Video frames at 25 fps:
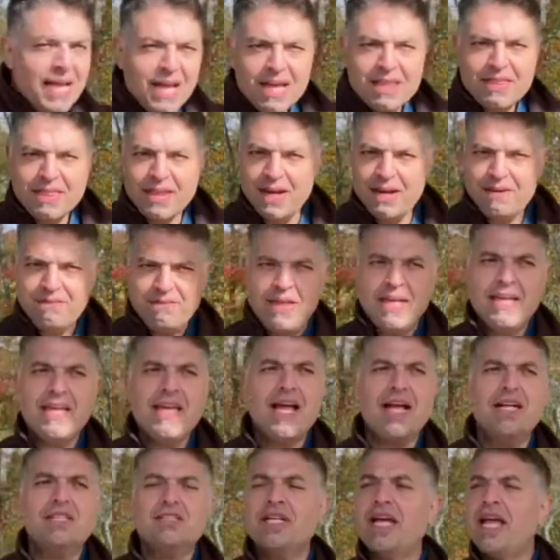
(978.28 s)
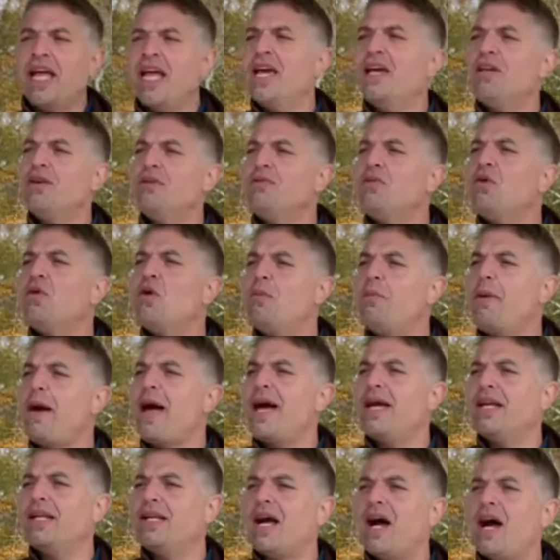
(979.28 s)
that if they catch a handful of
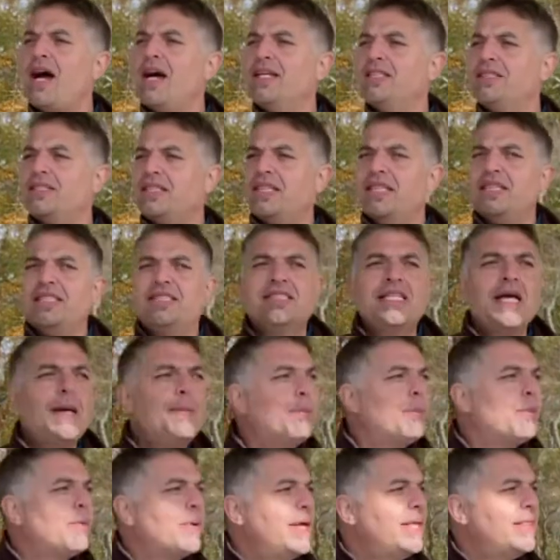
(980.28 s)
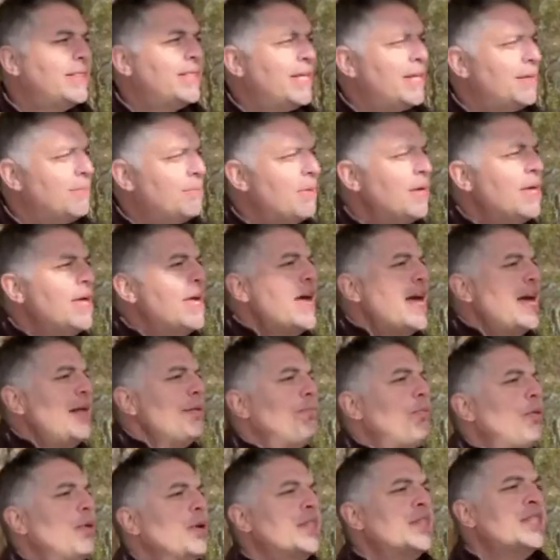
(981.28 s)
bad guys and they separate them and
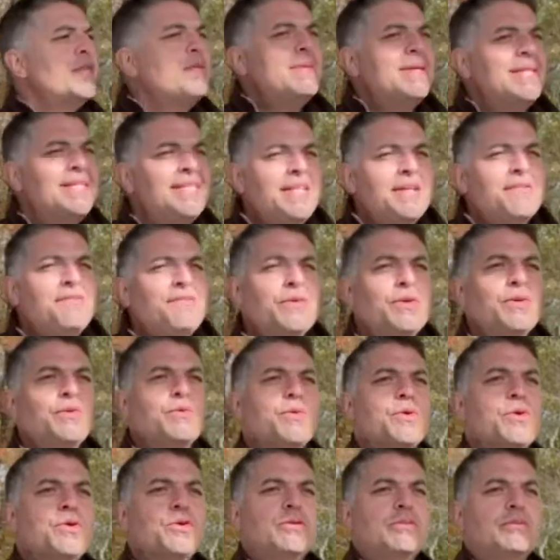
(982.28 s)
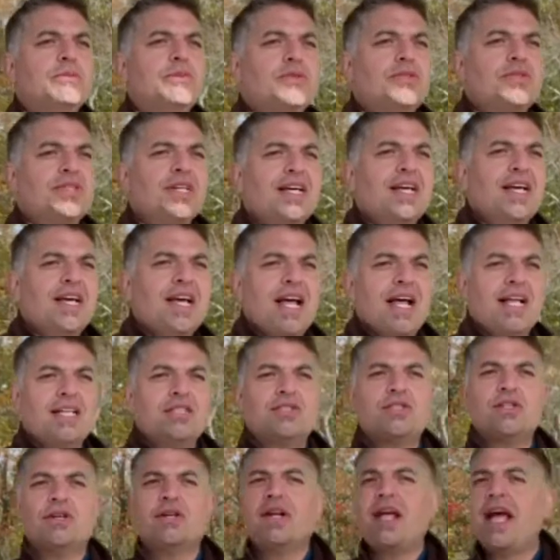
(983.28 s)
put them in different rooms and
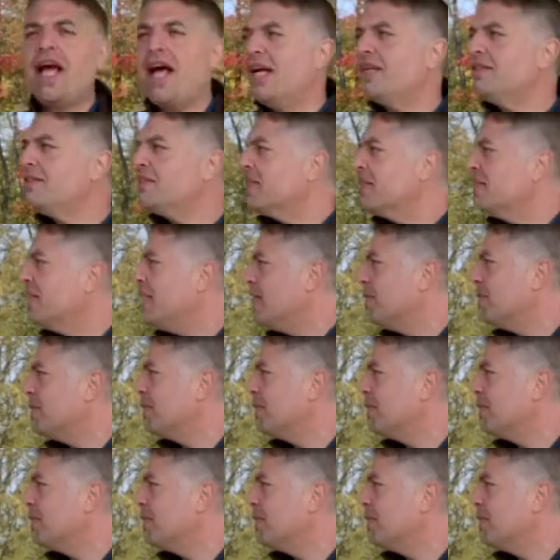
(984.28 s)
start asking them the